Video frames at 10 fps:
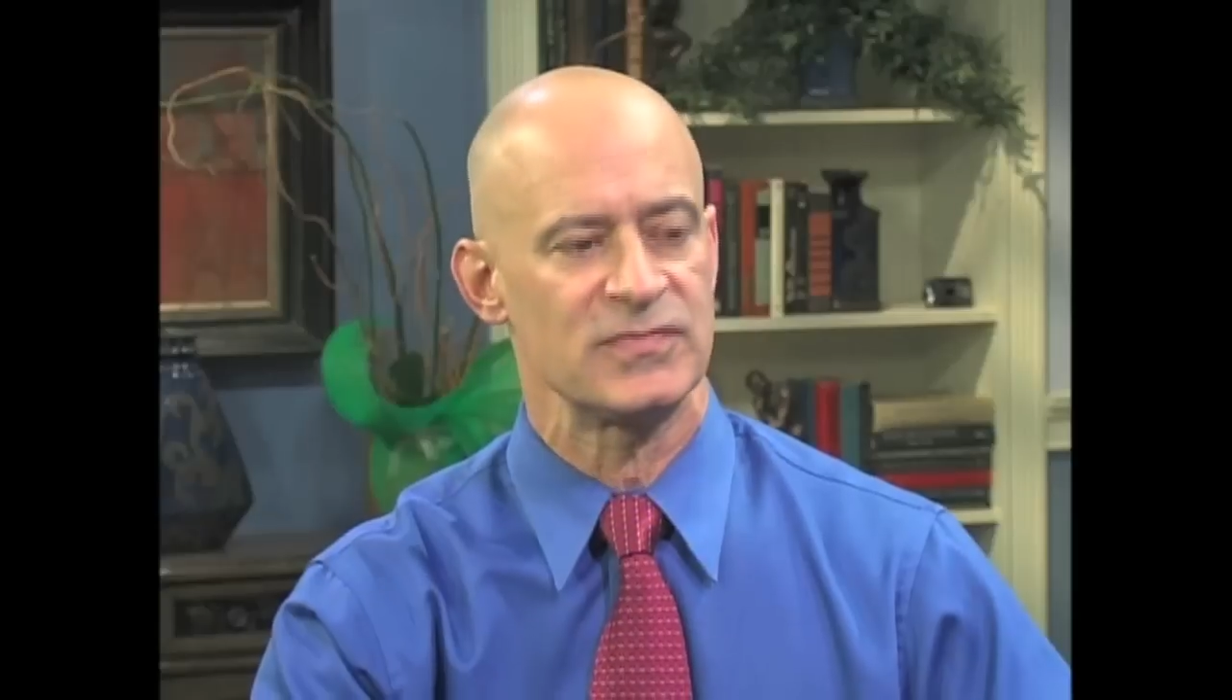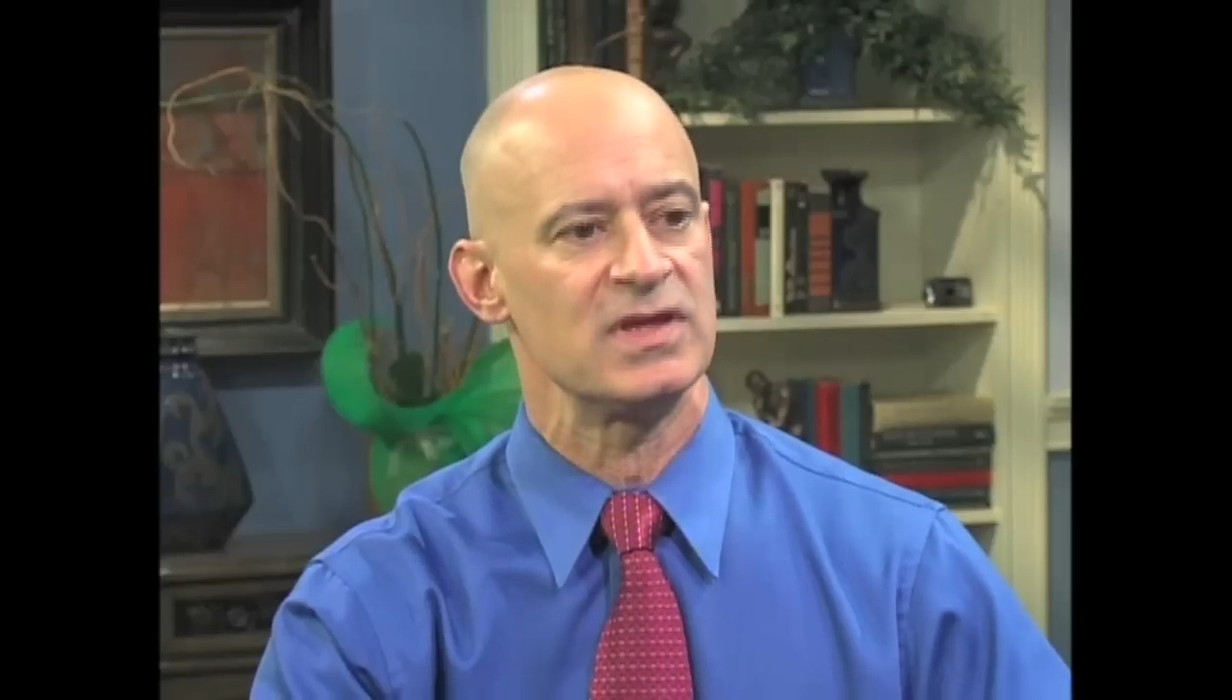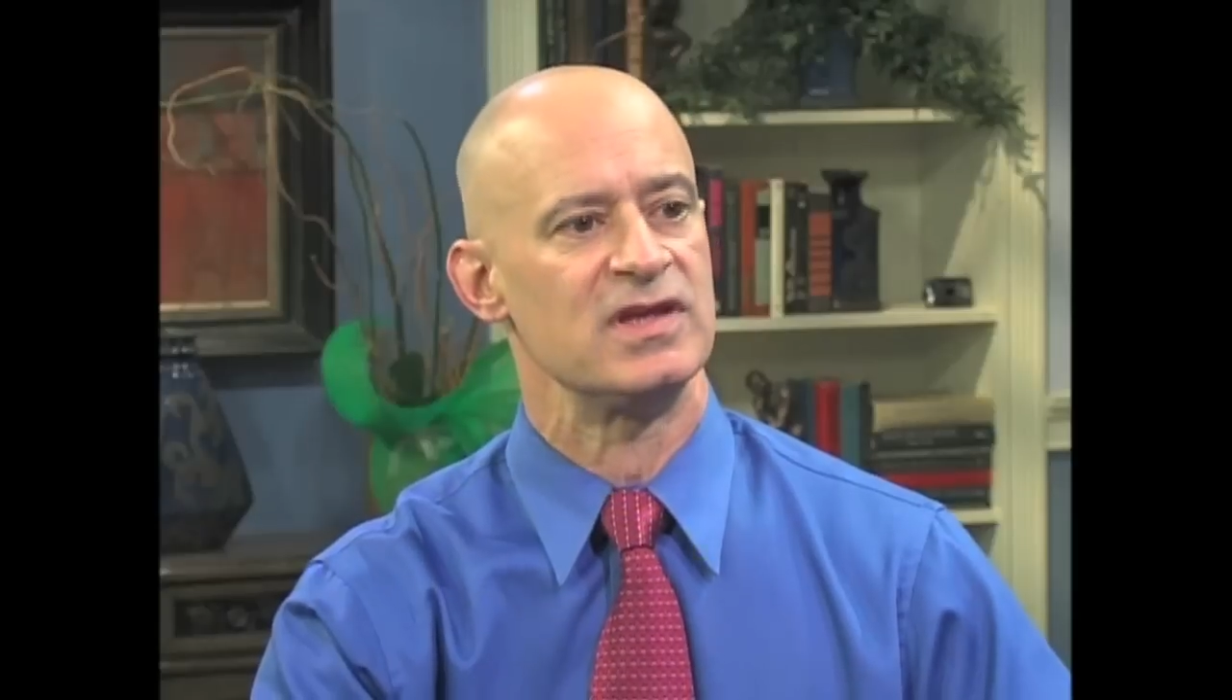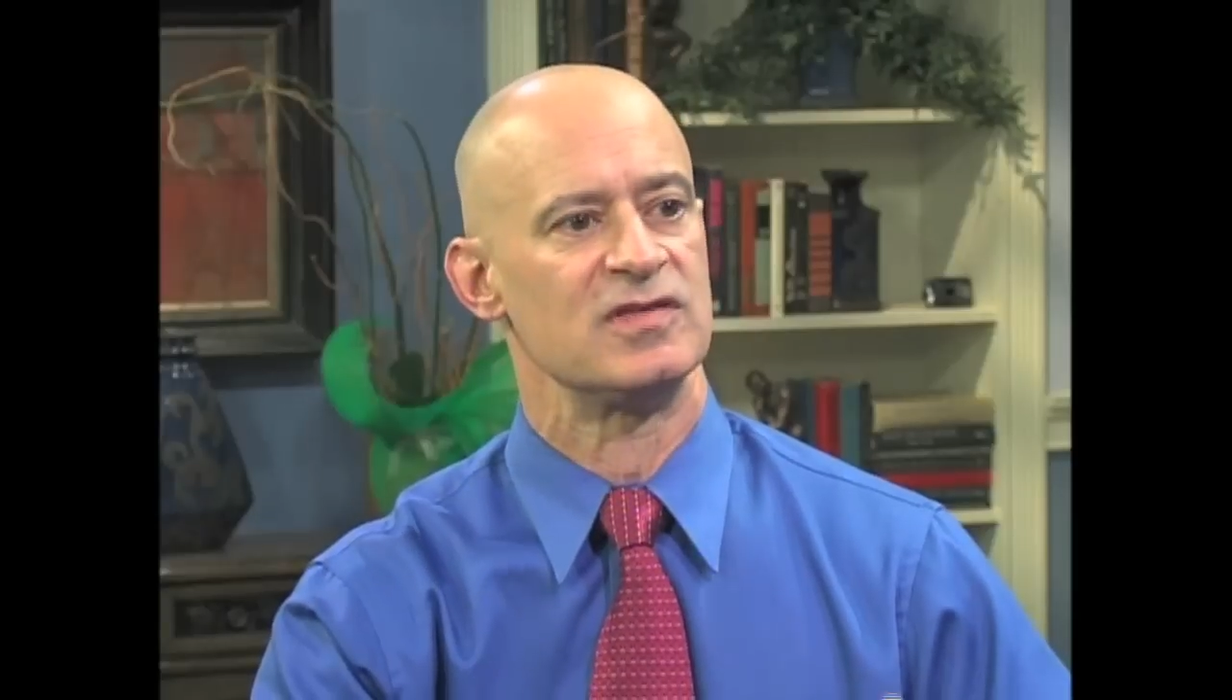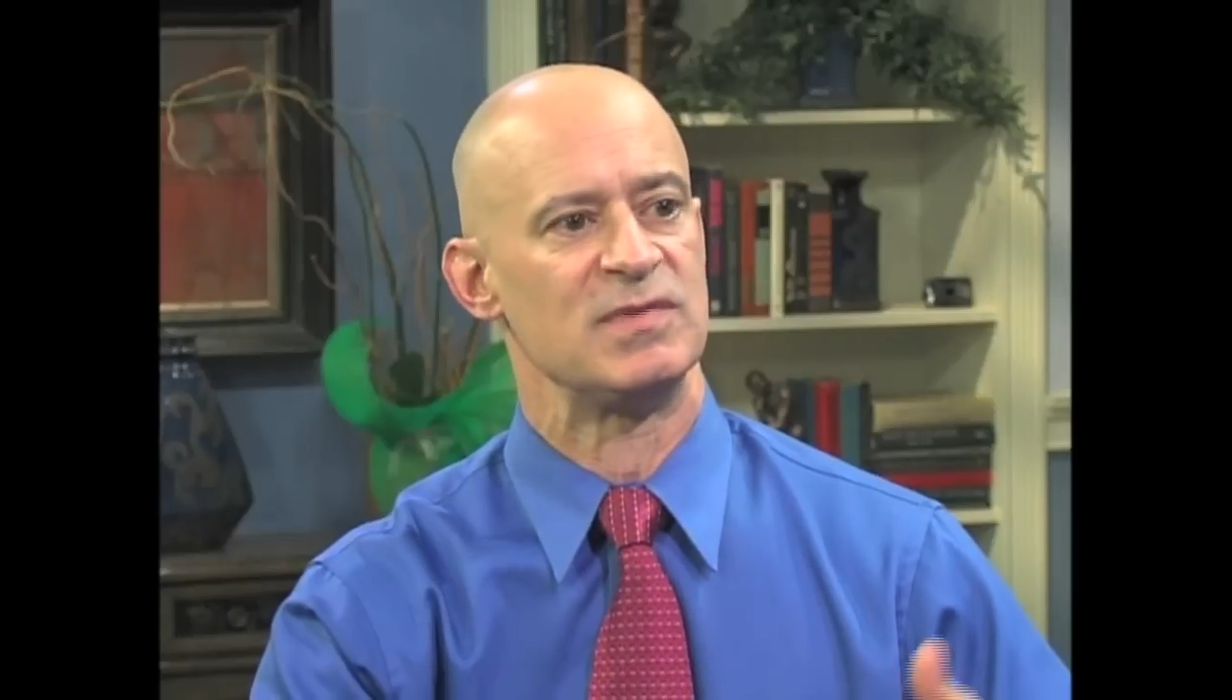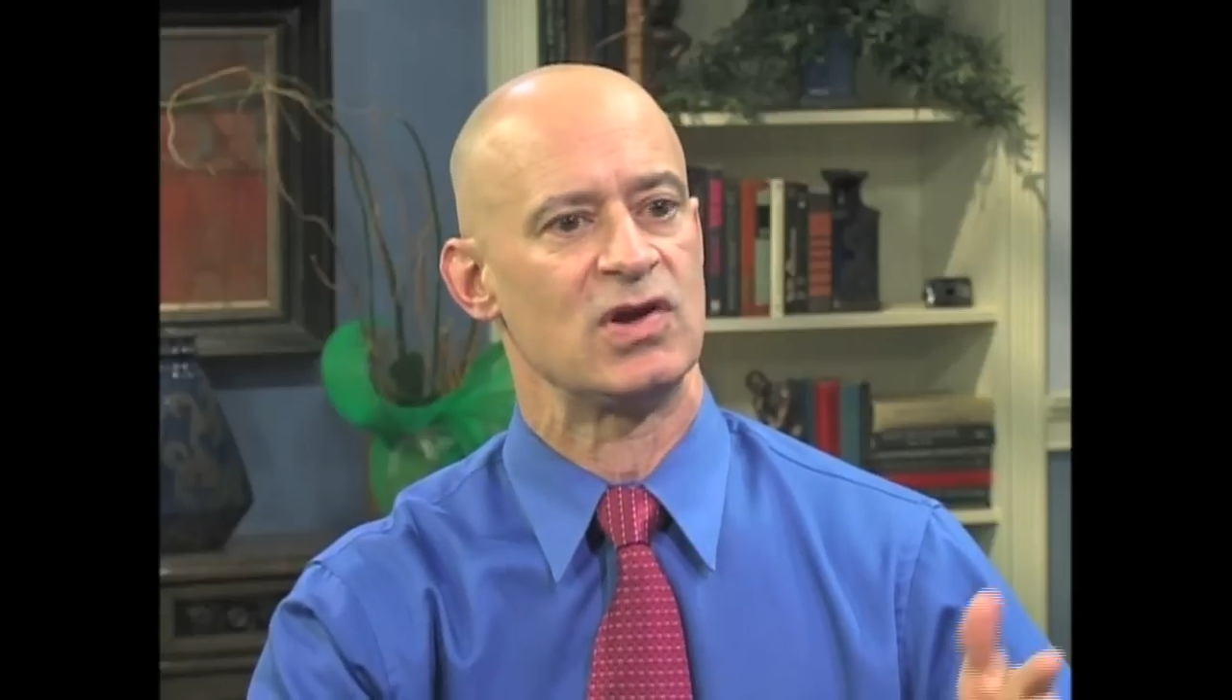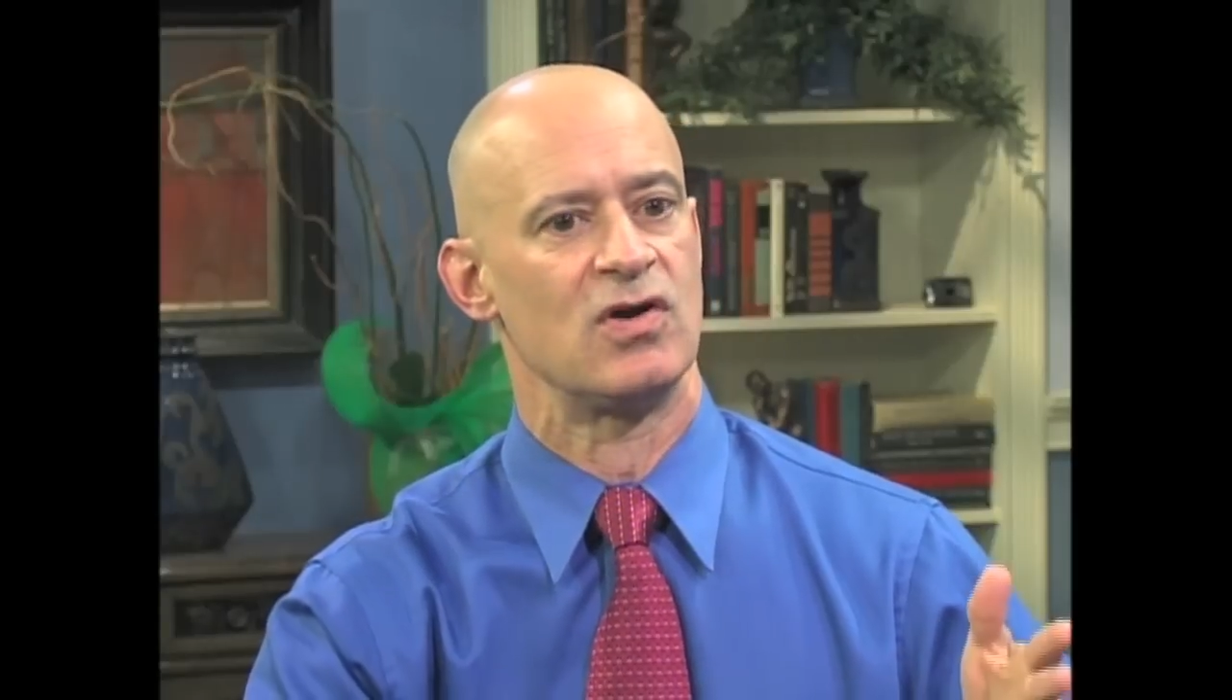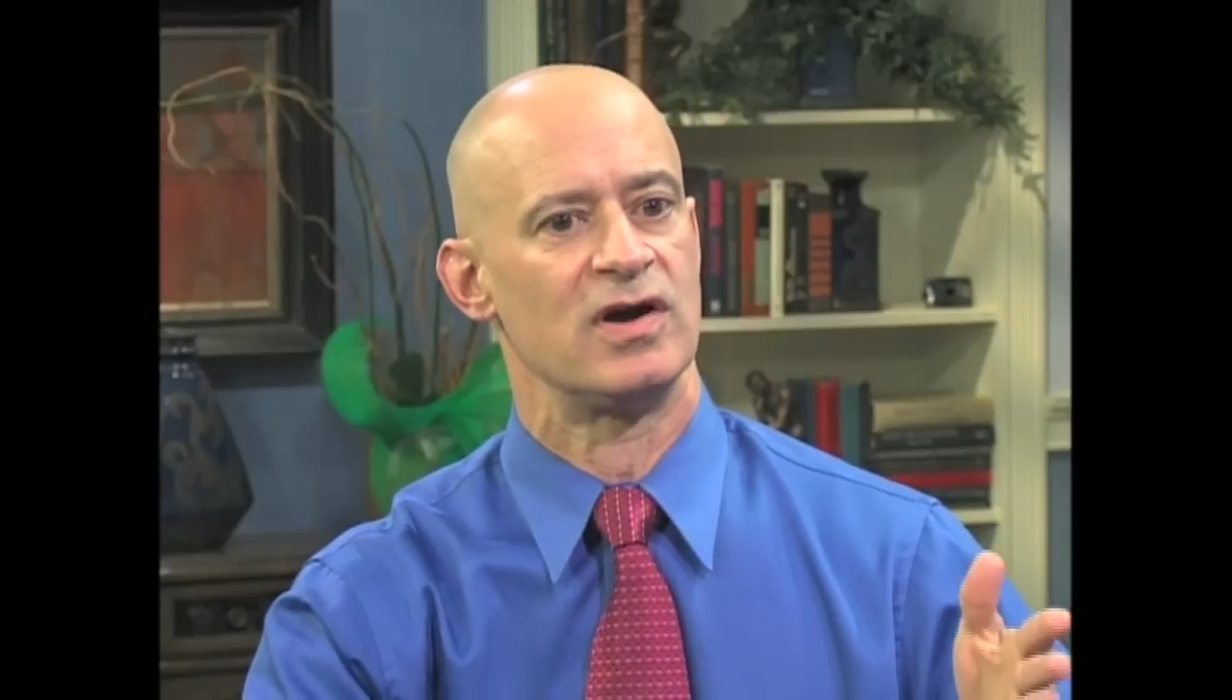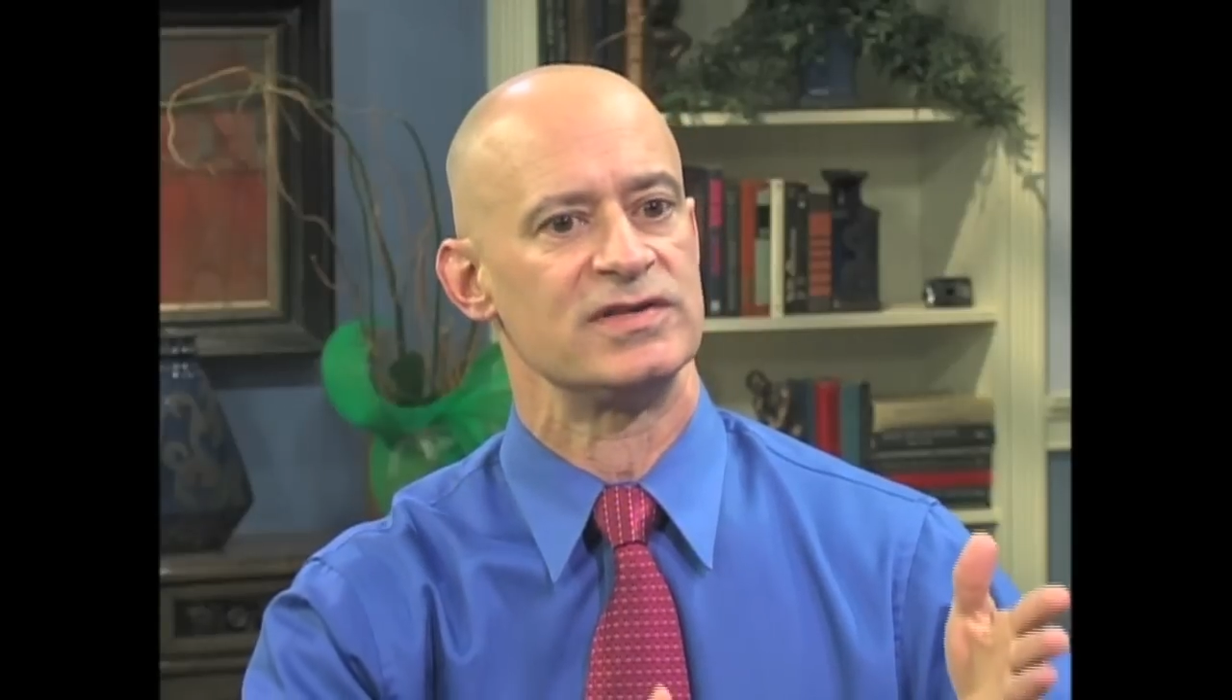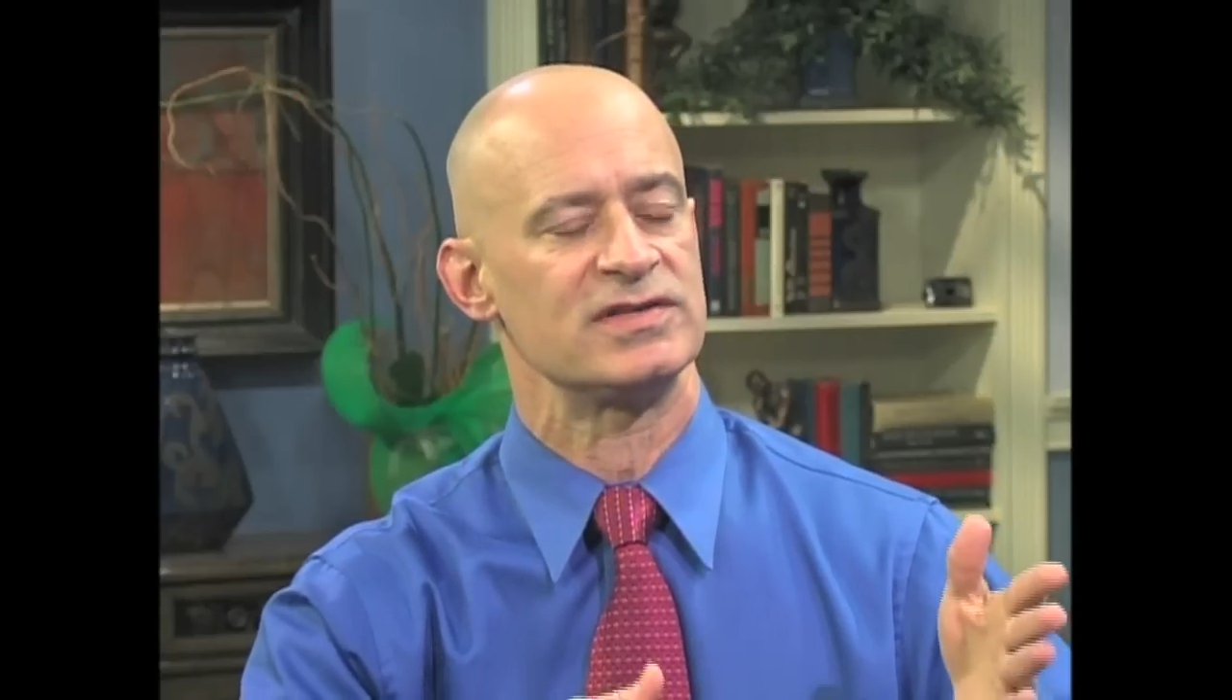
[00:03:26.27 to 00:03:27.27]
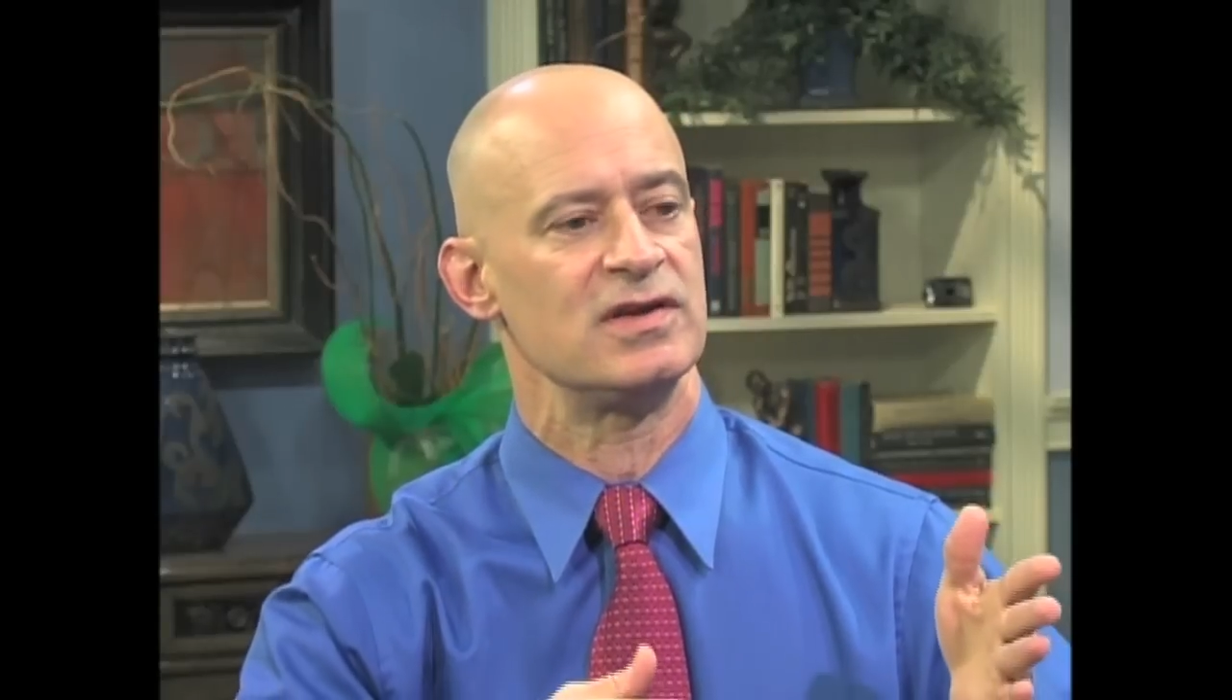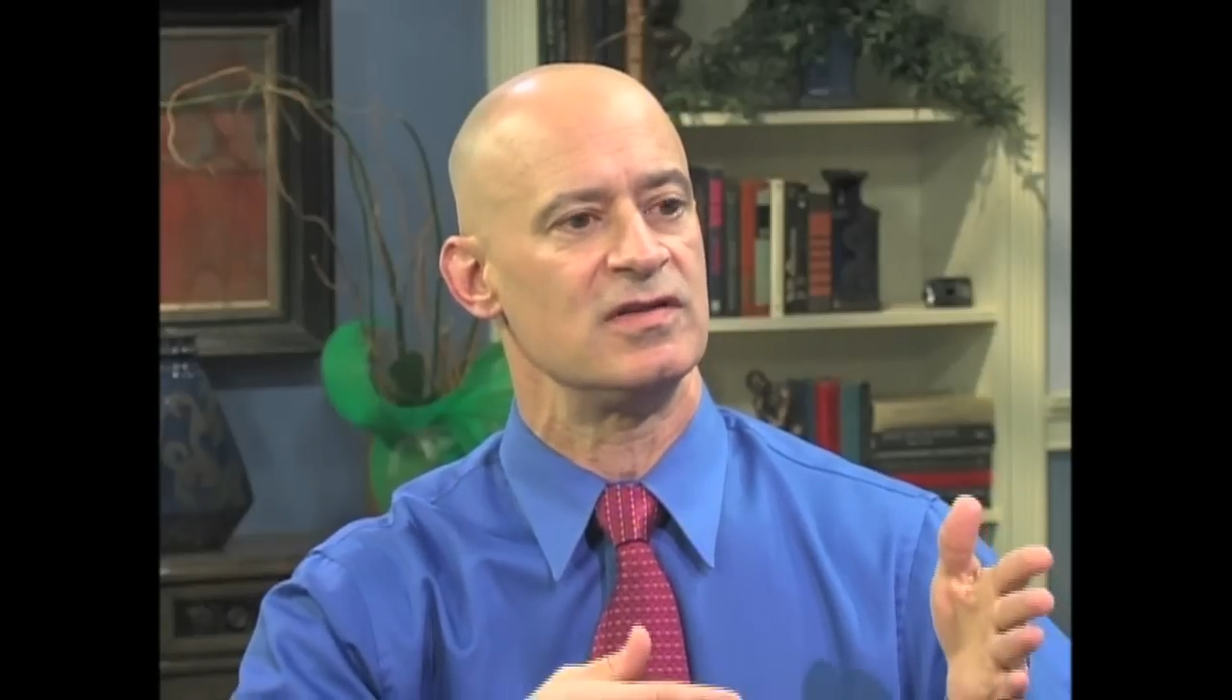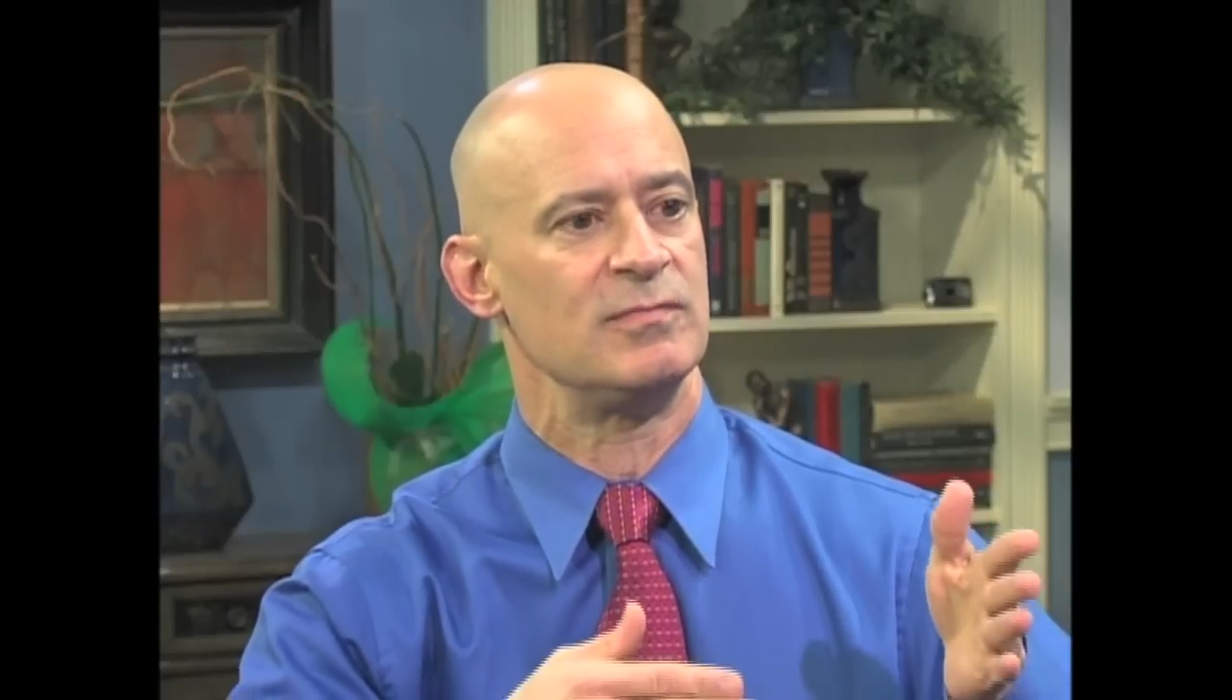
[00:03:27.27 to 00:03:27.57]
is because